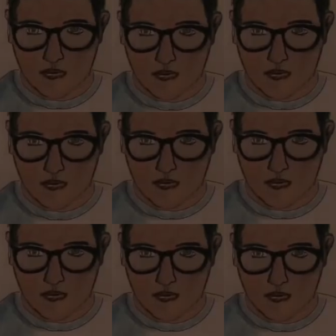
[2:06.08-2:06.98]

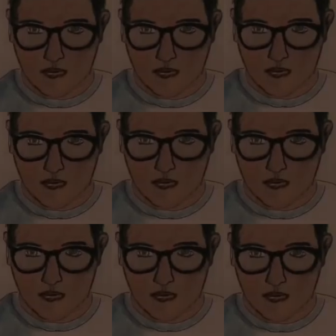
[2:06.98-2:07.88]

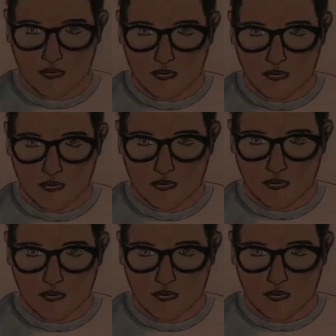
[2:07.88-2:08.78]
(silence)